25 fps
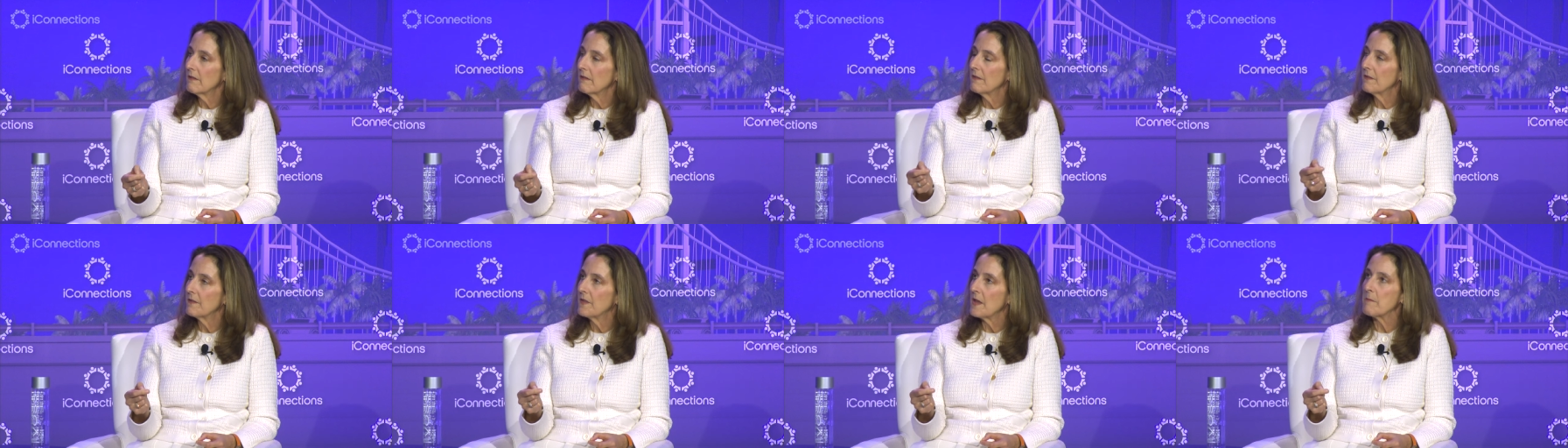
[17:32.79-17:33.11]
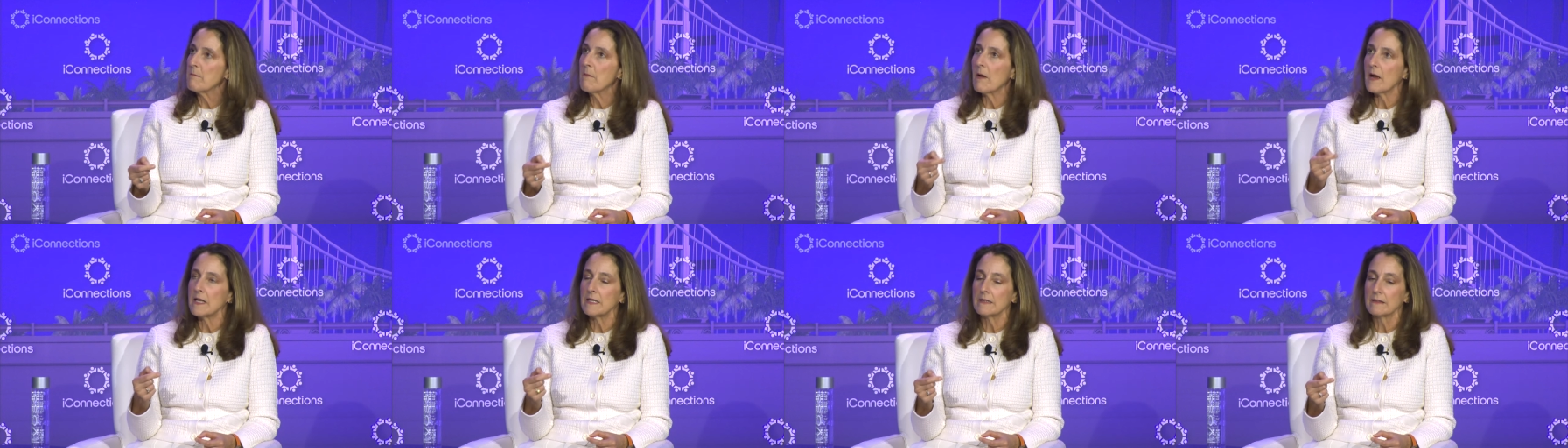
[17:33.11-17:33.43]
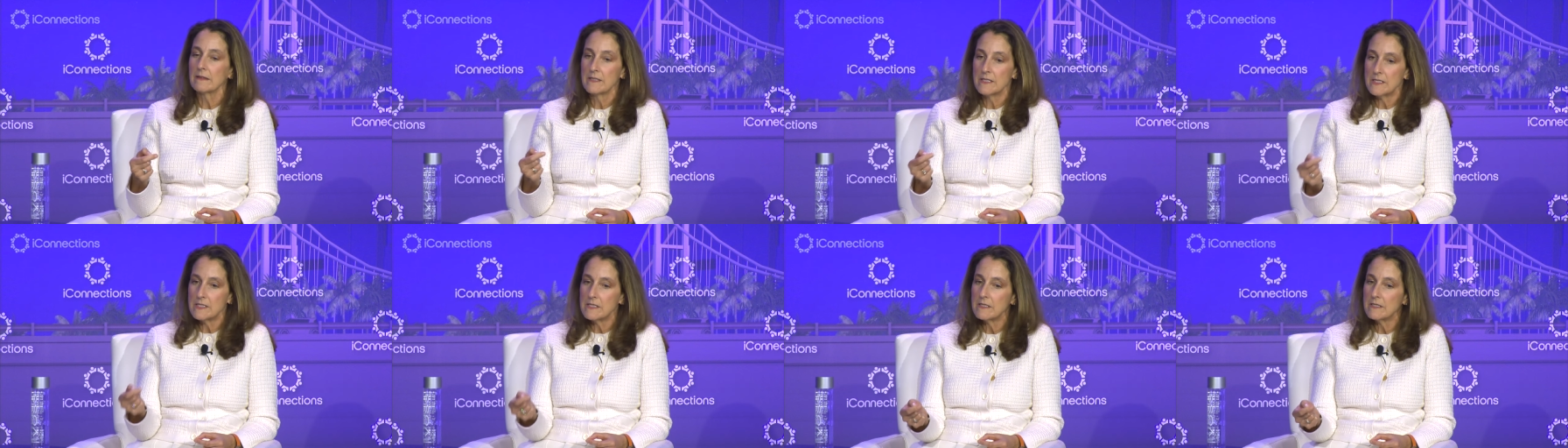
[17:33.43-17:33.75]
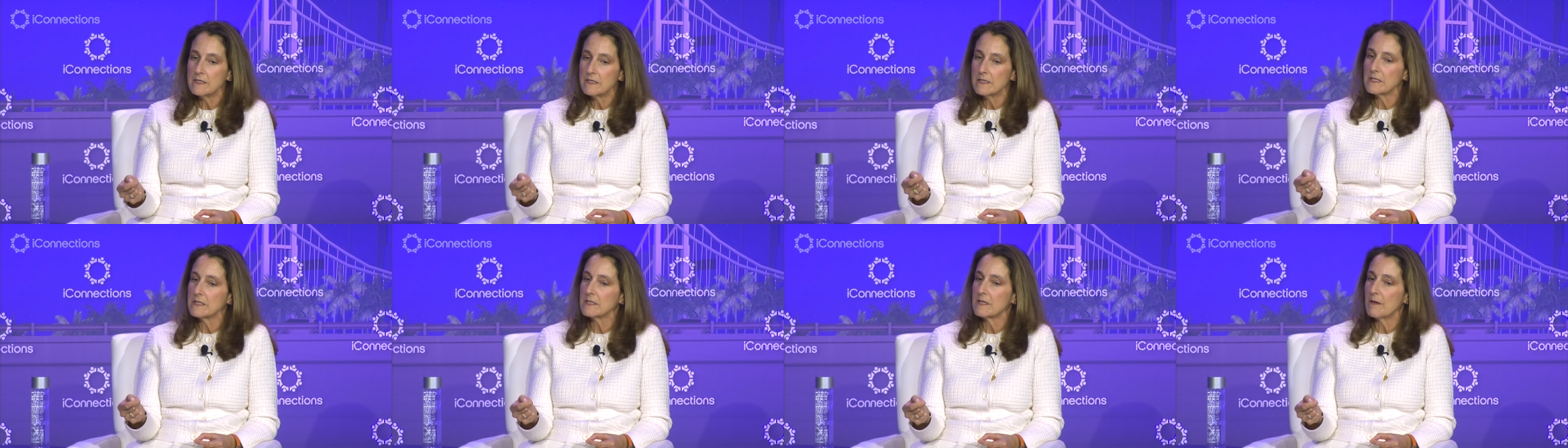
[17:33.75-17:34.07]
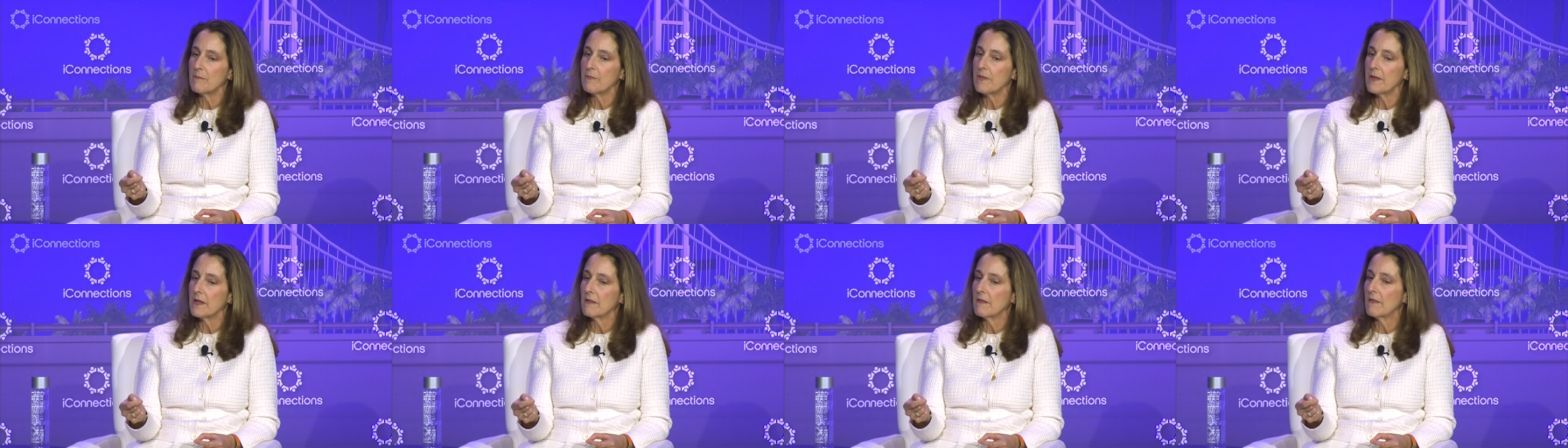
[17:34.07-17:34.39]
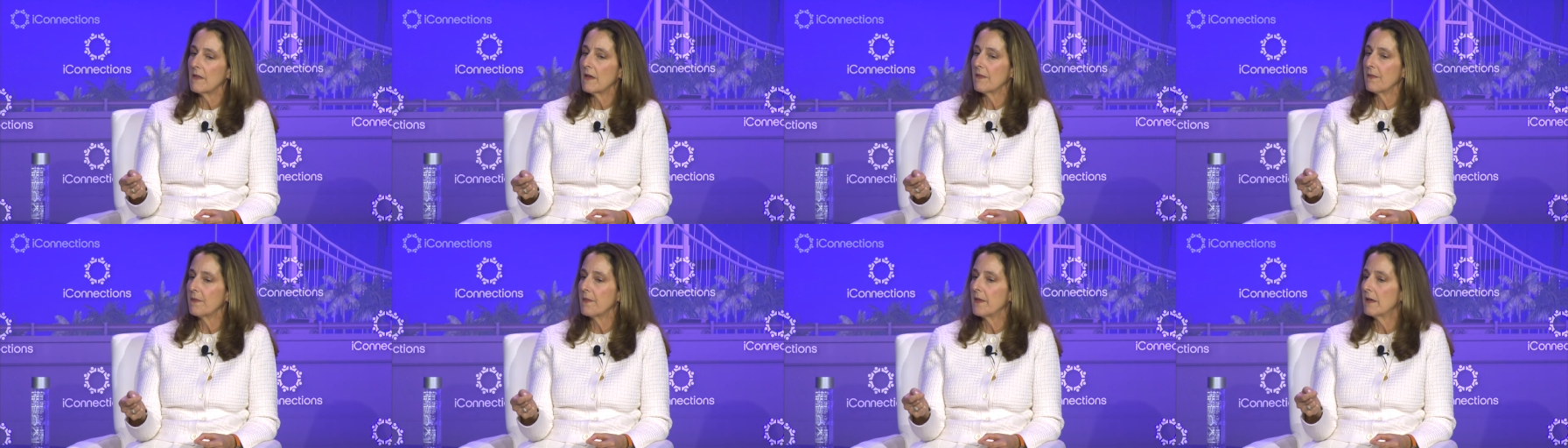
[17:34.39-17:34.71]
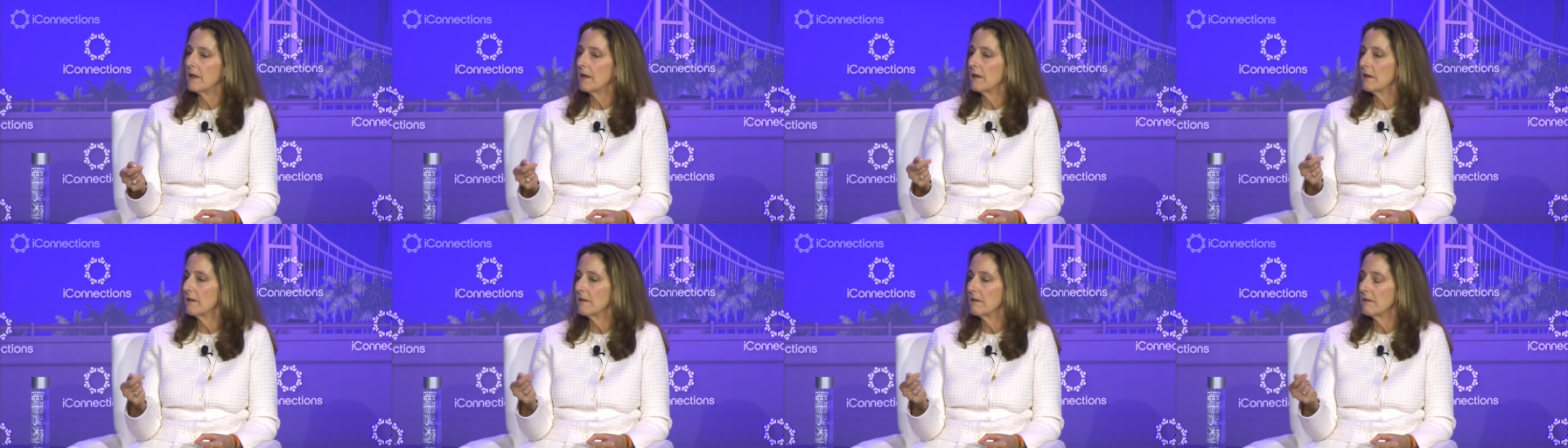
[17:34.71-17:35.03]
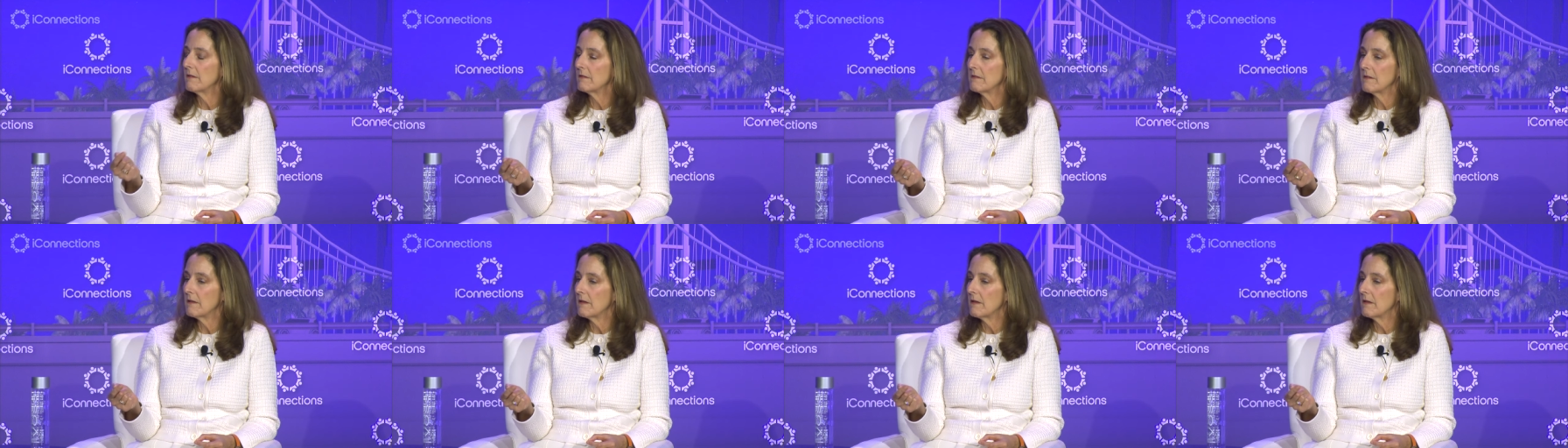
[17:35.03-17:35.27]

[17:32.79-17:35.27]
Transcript: they might listen to something that the